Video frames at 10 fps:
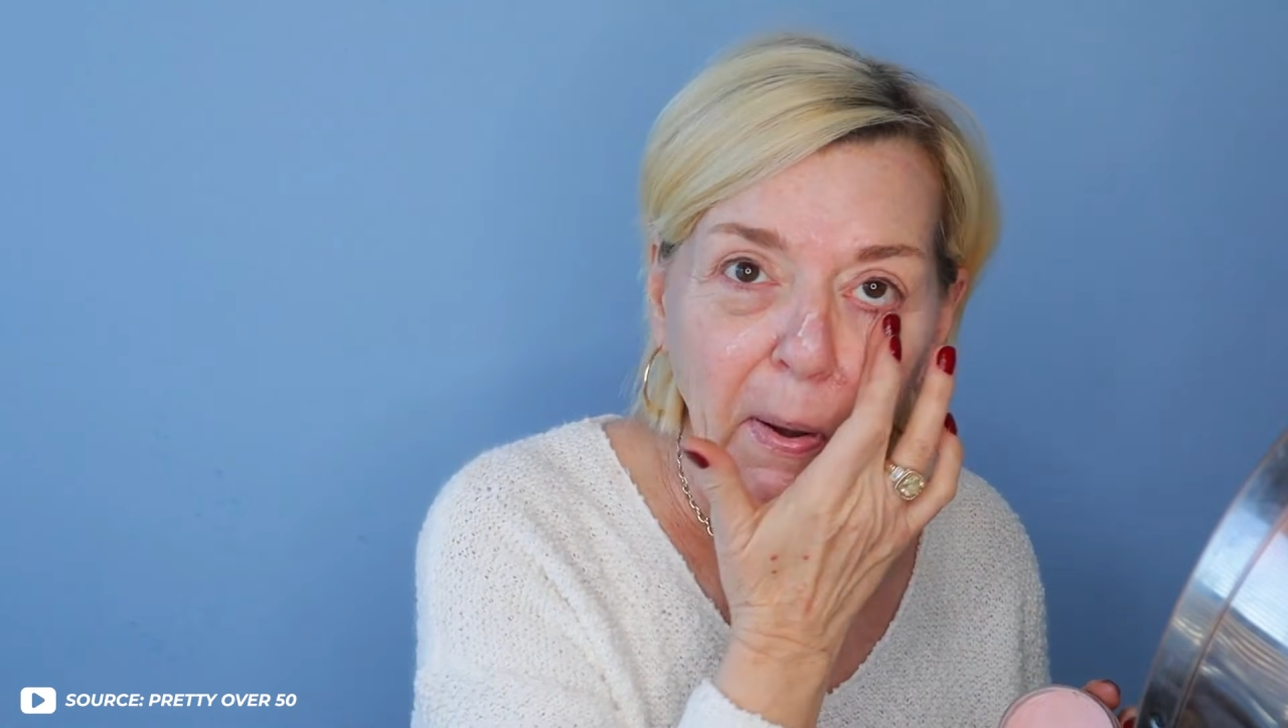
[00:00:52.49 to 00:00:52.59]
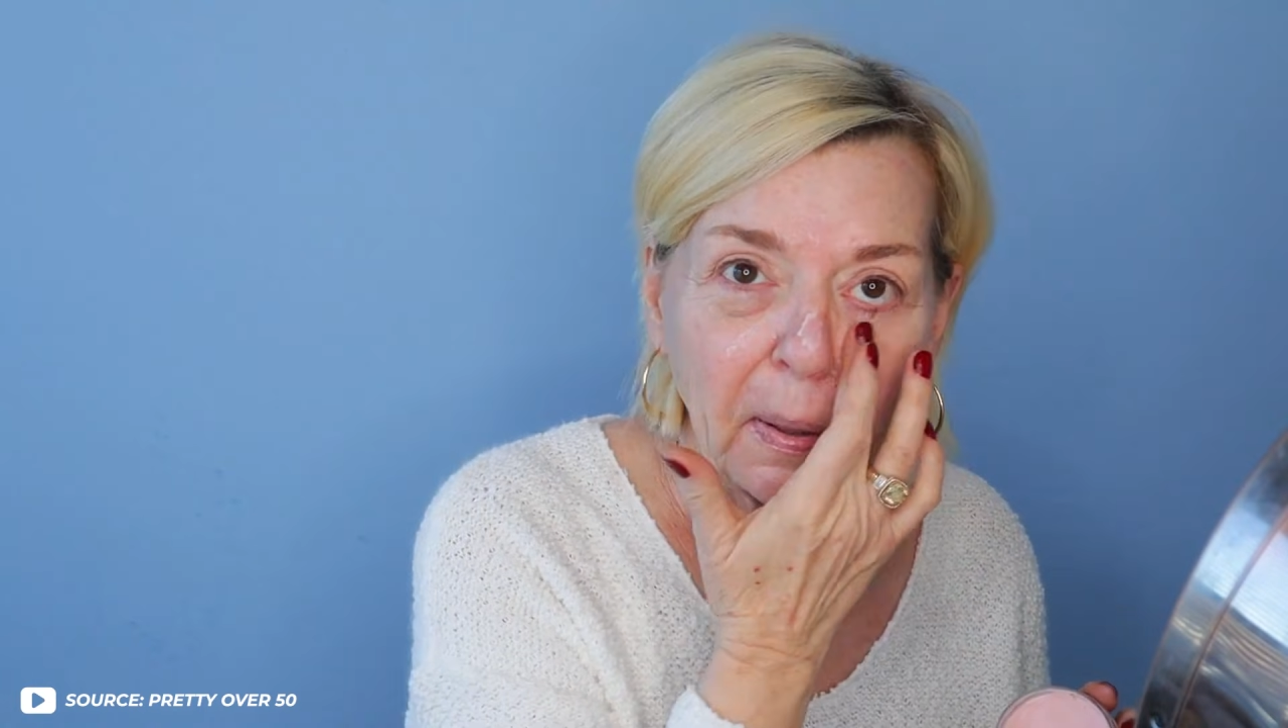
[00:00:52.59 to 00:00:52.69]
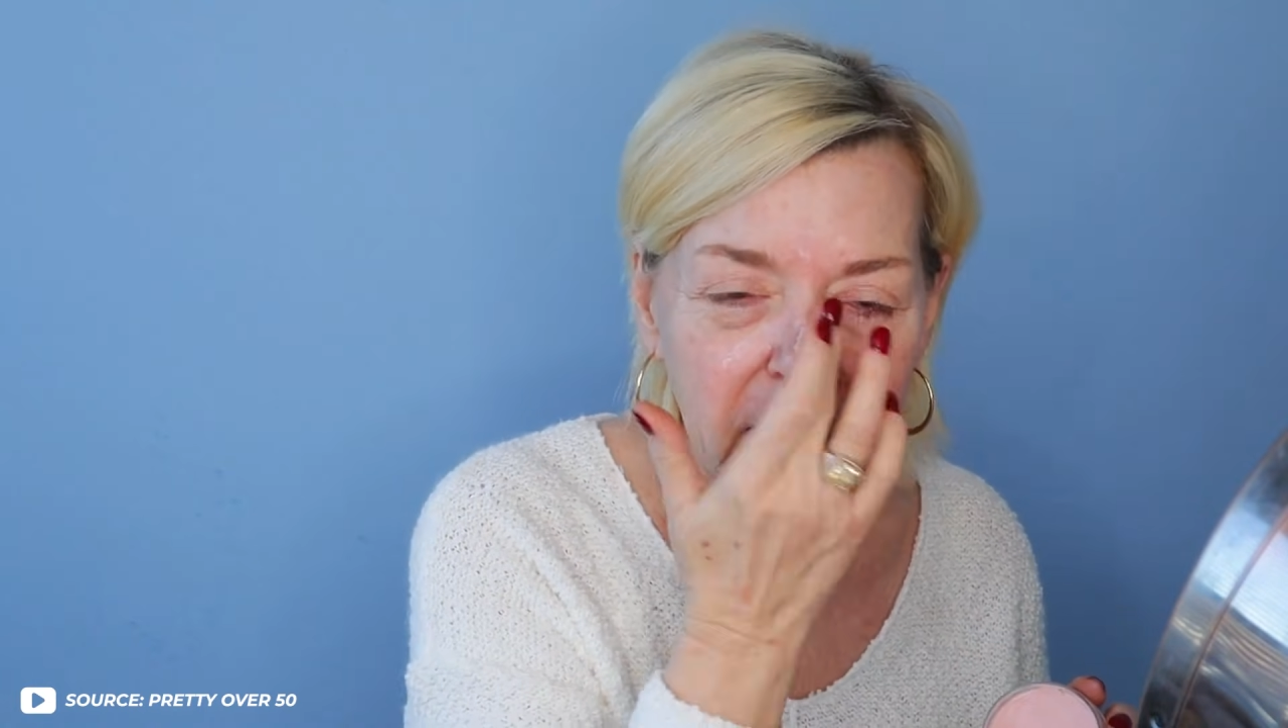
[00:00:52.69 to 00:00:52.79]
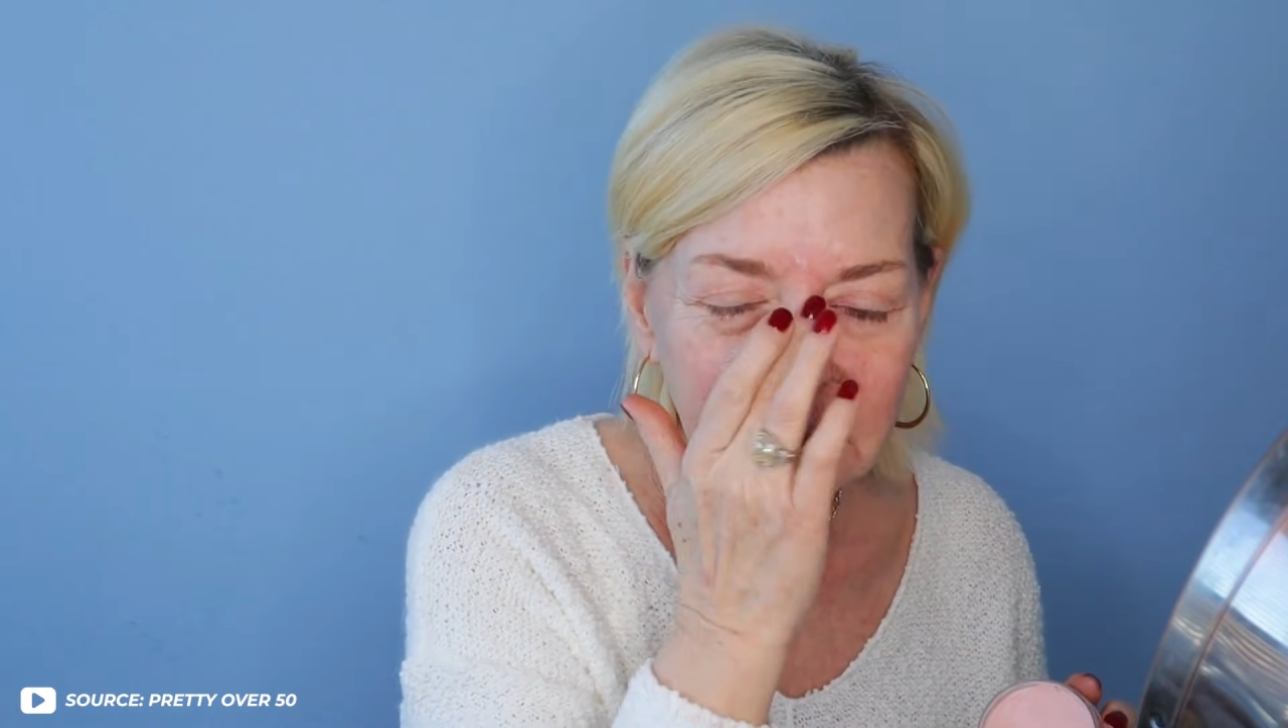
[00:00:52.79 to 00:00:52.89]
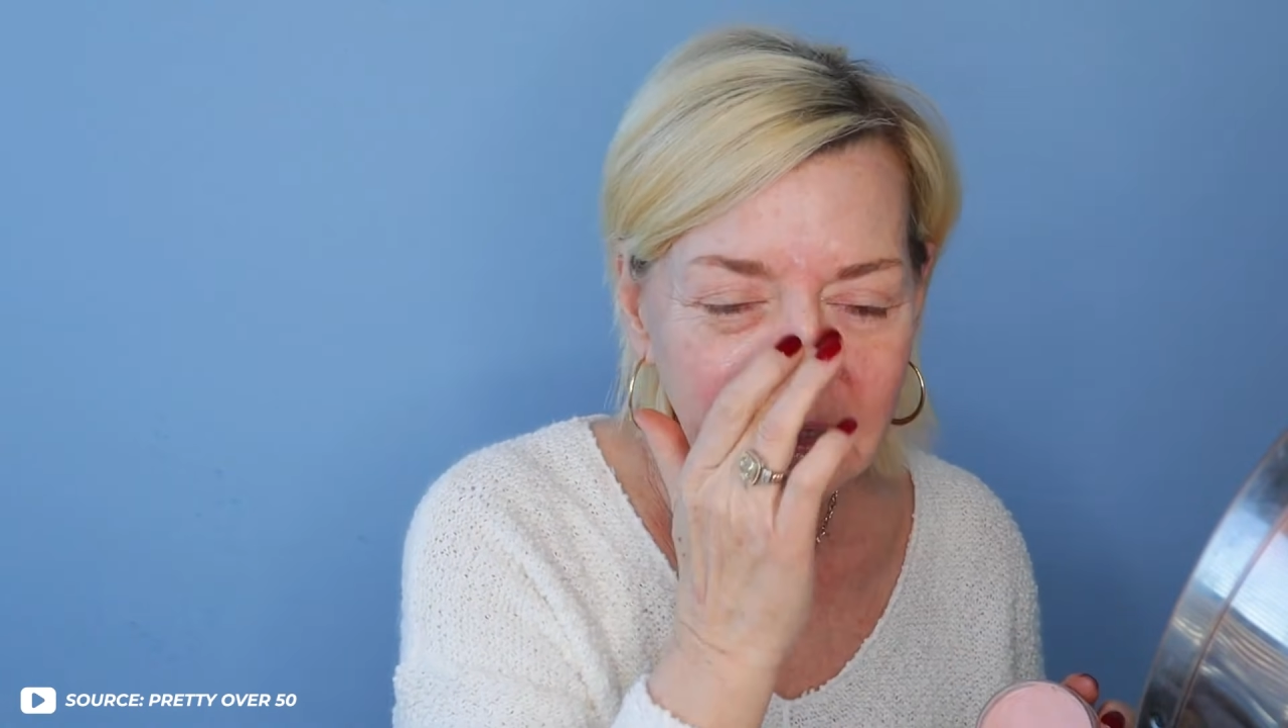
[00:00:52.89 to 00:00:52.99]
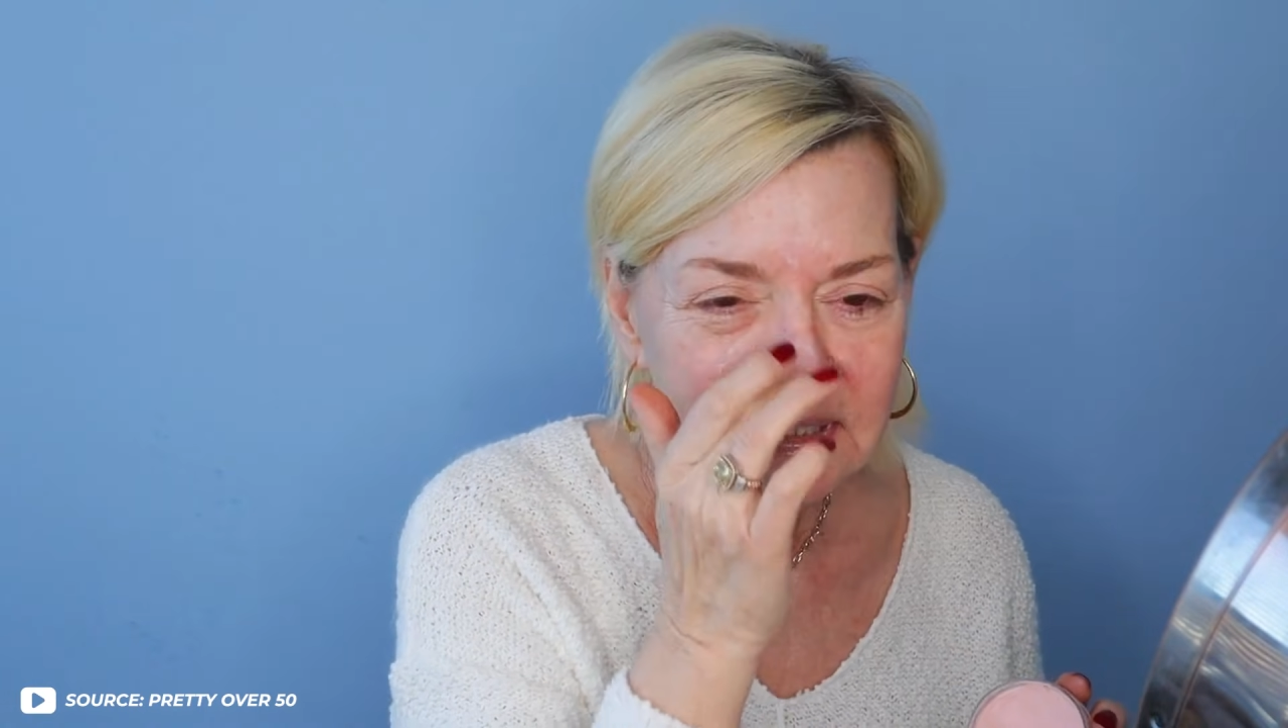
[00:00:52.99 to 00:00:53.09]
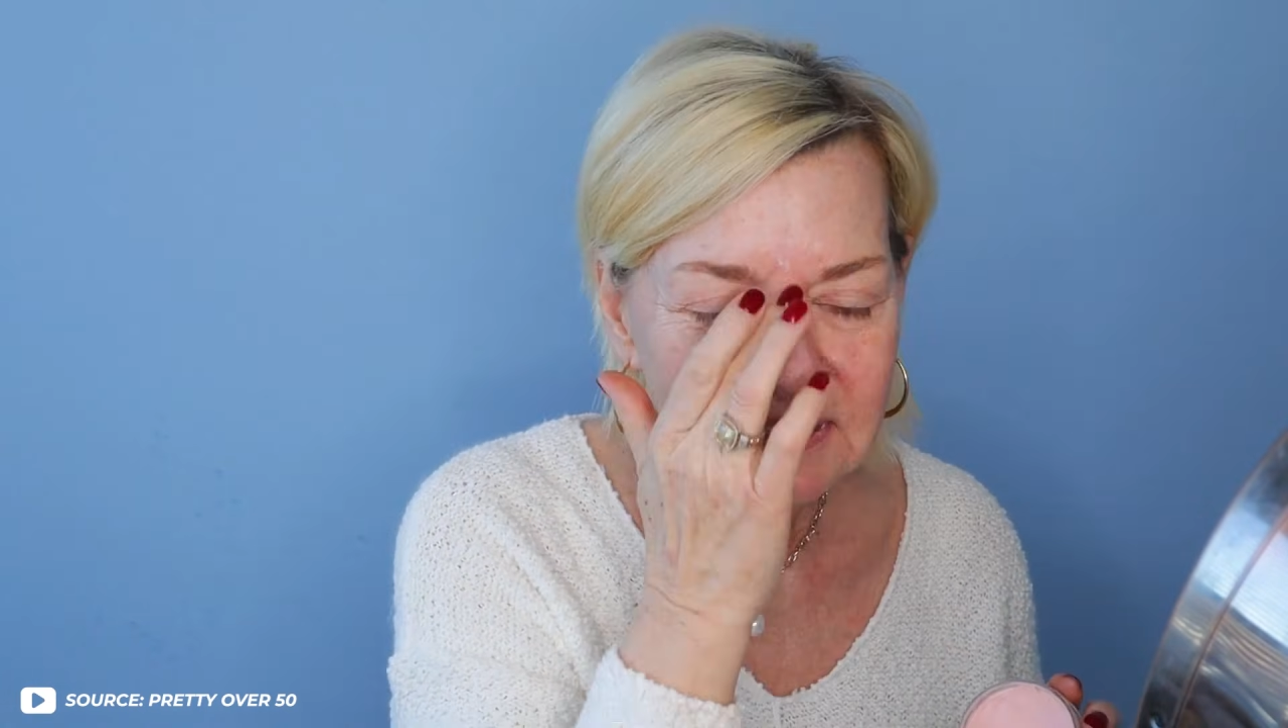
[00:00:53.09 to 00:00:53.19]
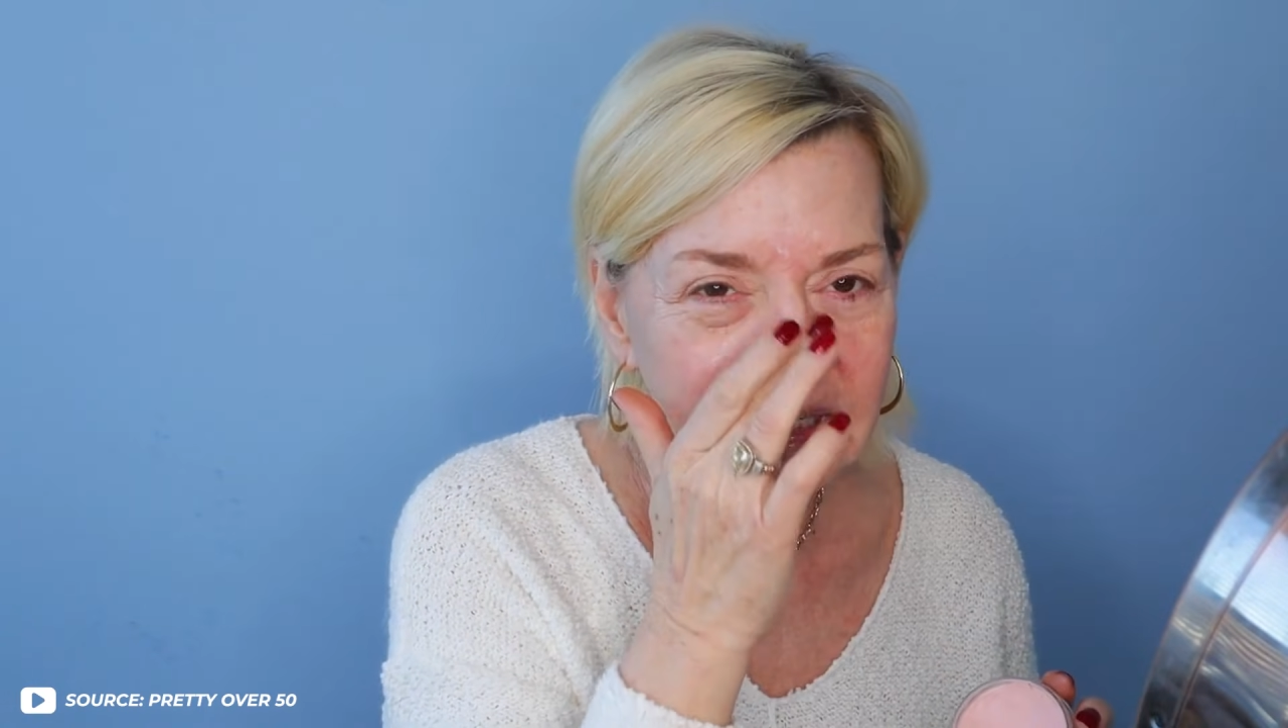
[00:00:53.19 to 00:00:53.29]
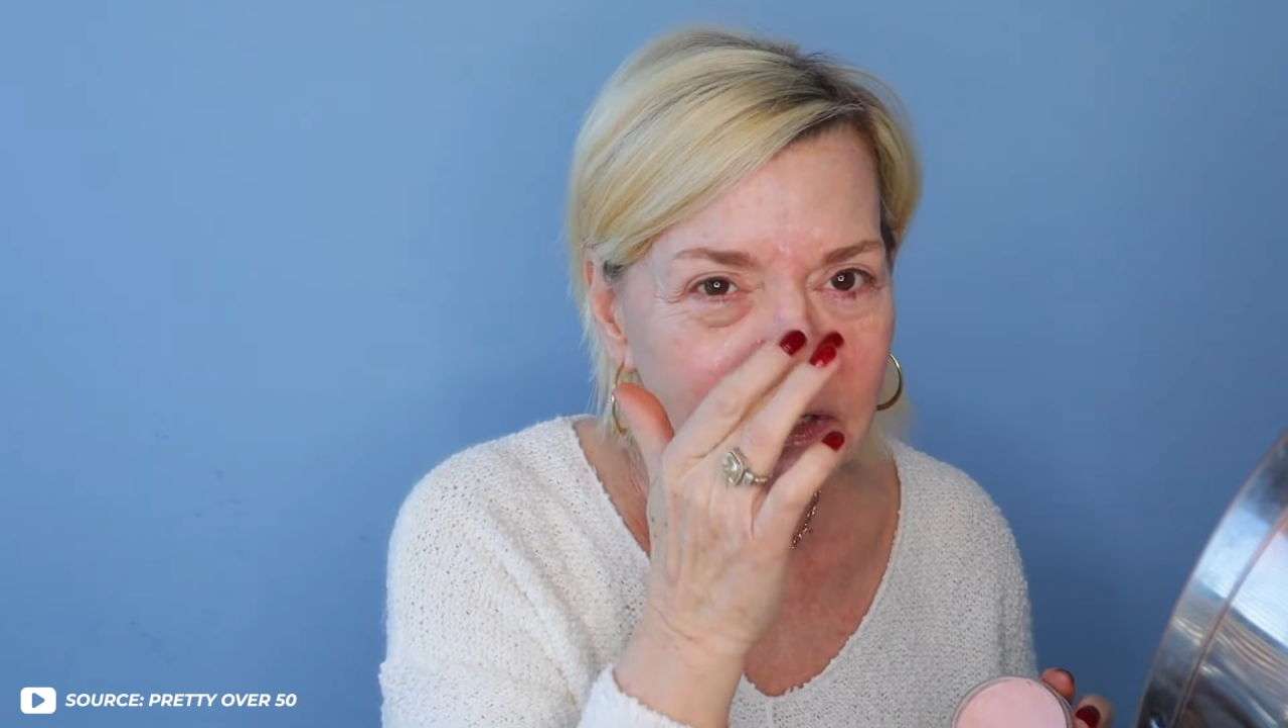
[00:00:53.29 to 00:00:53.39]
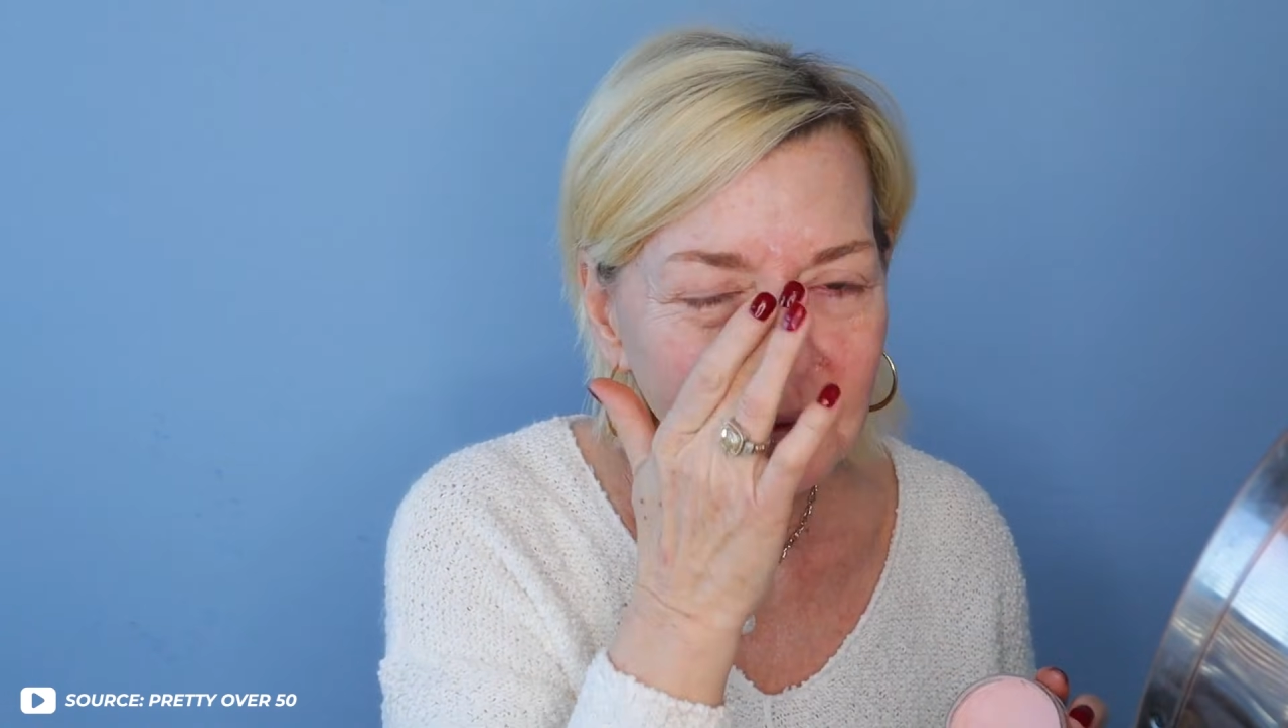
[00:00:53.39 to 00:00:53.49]
canvas
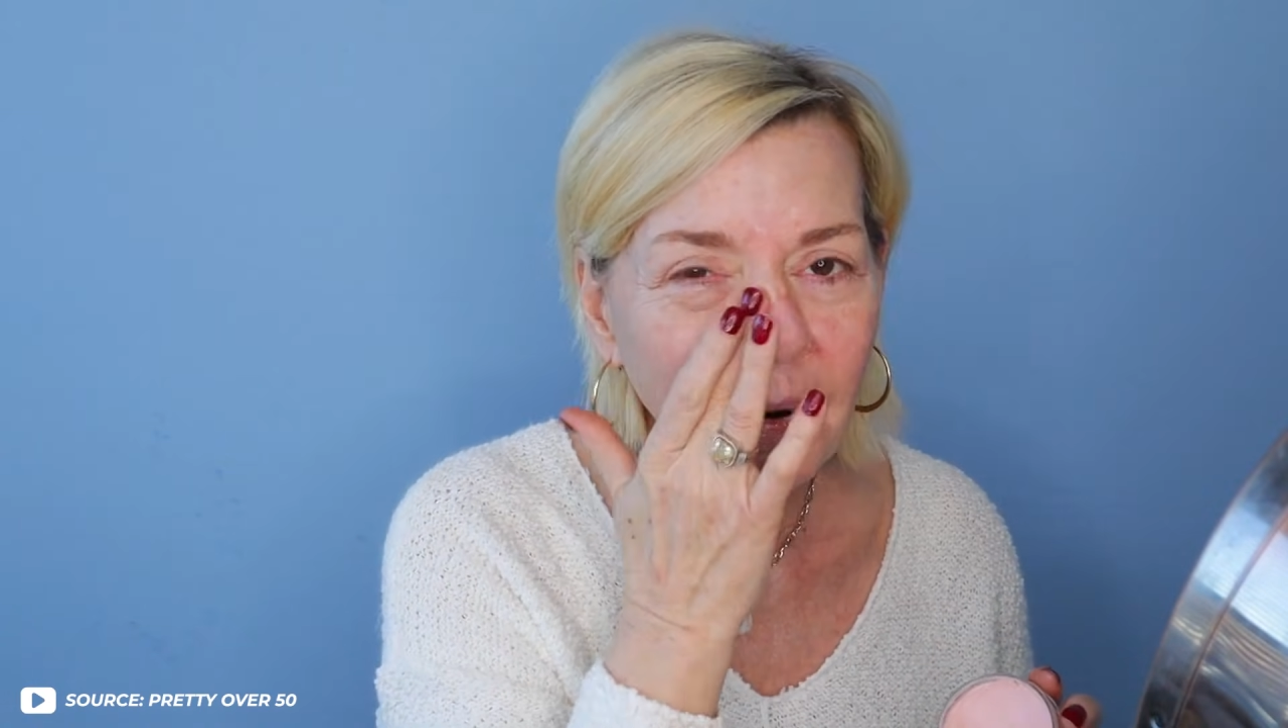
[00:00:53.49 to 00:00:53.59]
for your